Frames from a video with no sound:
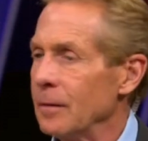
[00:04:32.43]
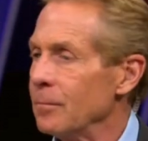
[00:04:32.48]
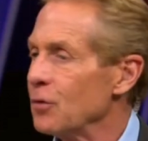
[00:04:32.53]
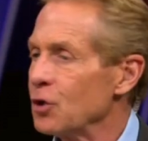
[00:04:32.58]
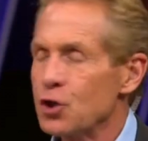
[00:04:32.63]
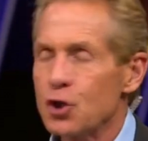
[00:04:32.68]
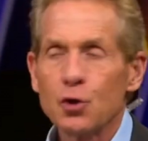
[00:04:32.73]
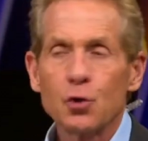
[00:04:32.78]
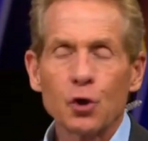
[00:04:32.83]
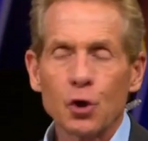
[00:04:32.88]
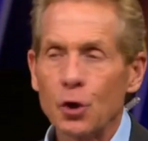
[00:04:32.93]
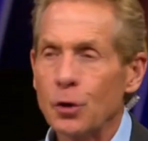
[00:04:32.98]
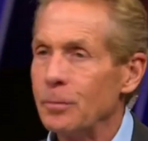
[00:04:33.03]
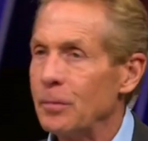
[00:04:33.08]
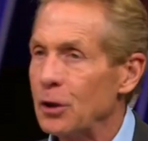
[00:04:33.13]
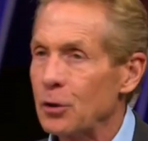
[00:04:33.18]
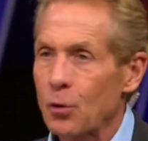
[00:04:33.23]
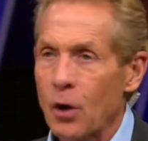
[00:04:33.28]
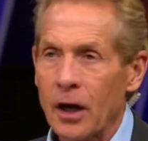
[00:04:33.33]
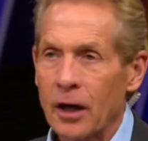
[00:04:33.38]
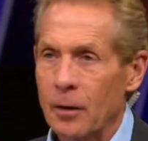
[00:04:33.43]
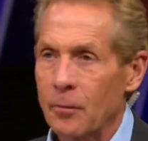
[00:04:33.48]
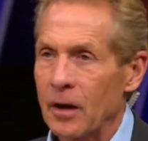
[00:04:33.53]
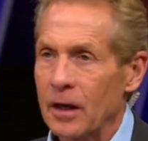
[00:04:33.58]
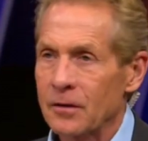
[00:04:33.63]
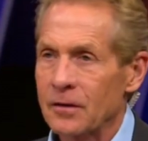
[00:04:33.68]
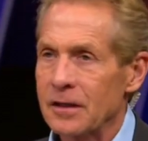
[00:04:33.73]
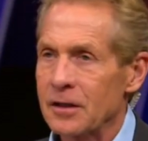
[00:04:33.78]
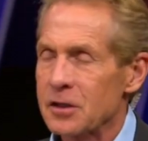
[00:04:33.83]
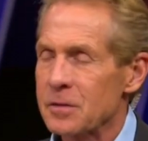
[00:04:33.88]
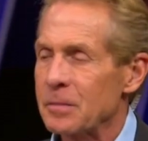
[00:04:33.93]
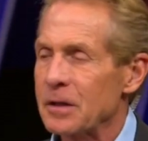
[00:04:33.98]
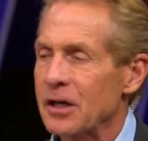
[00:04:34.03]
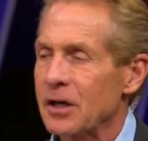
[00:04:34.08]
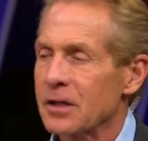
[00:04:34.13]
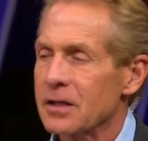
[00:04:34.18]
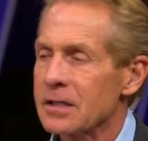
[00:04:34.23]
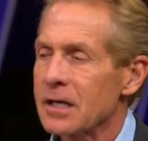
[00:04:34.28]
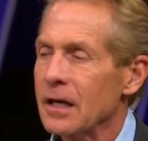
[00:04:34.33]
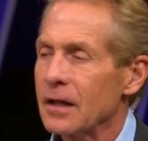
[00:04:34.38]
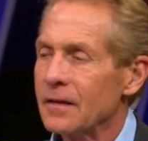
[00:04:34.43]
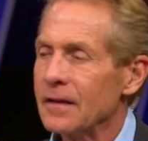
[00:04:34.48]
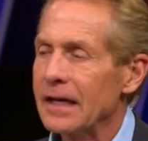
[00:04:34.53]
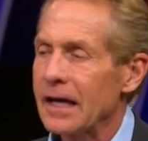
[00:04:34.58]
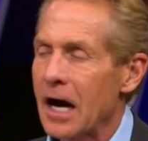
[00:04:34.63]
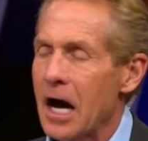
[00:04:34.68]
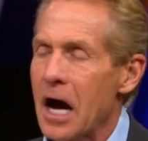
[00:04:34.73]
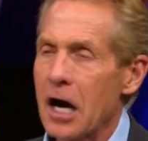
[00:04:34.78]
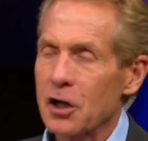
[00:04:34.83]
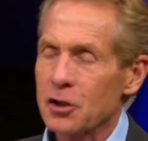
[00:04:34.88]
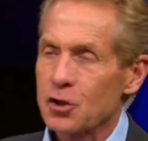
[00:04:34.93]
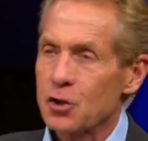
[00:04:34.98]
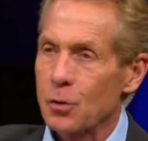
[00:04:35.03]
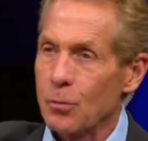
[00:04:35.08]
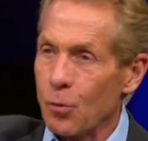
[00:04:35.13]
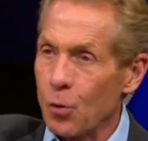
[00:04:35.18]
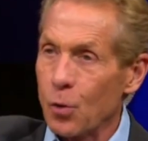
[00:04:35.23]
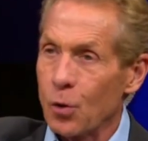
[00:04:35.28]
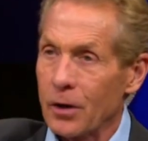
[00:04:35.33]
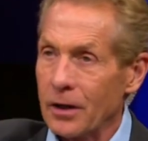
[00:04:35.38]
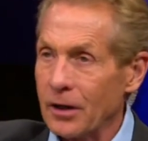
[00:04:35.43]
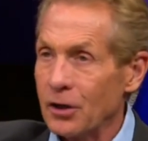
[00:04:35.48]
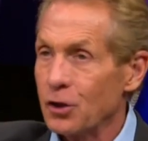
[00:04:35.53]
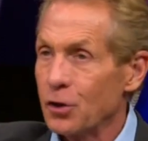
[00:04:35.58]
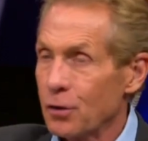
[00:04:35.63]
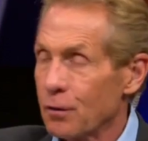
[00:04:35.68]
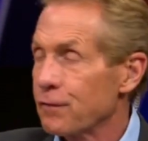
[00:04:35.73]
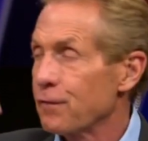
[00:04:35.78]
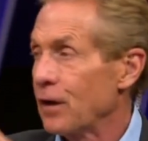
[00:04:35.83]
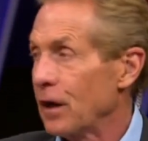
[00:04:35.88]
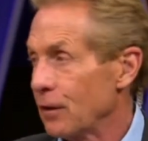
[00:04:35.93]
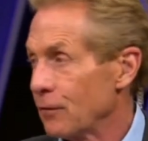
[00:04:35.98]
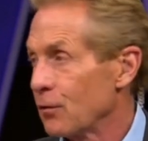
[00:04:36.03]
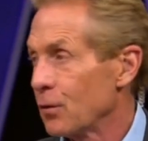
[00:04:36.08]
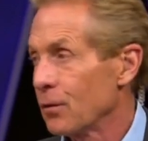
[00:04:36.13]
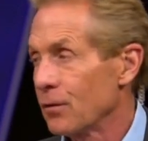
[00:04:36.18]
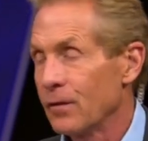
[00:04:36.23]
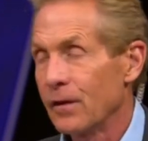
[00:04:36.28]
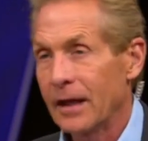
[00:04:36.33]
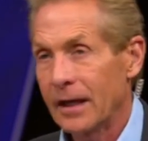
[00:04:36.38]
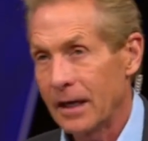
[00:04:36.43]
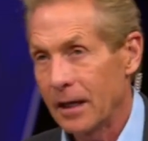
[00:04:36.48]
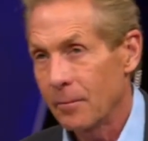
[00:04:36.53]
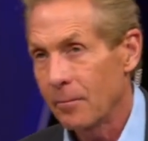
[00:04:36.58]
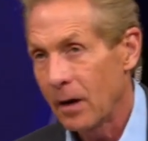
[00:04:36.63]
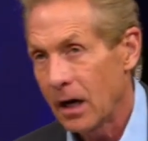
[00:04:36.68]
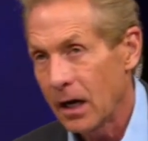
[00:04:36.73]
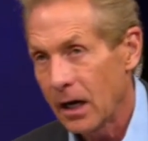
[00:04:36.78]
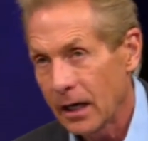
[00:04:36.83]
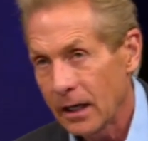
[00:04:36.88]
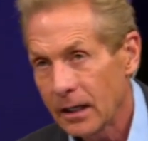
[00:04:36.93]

But you could be right about this because the odds are more in your favor than in mine.